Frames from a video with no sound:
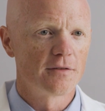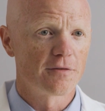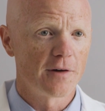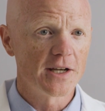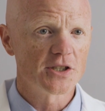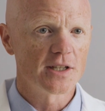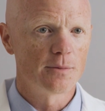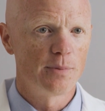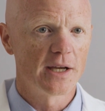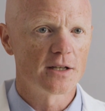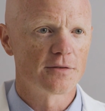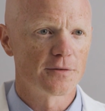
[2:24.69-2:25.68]
freshly
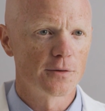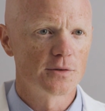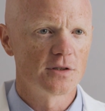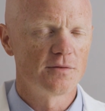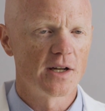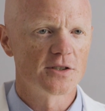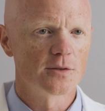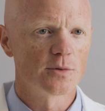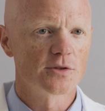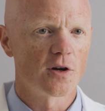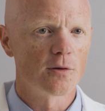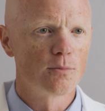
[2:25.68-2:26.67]
picked fruits and
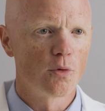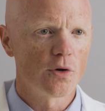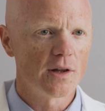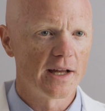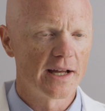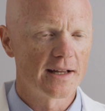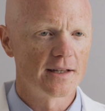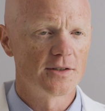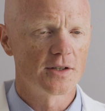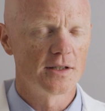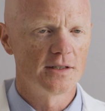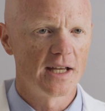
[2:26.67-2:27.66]
vegetables are more likely
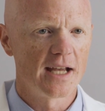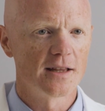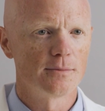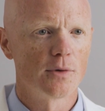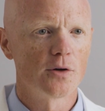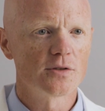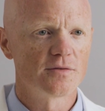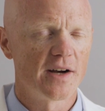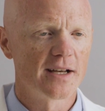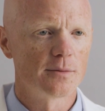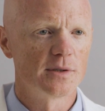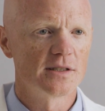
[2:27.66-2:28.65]
to contain the most
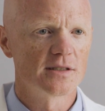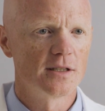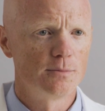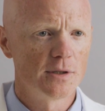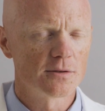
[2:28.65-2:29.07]
vitamins and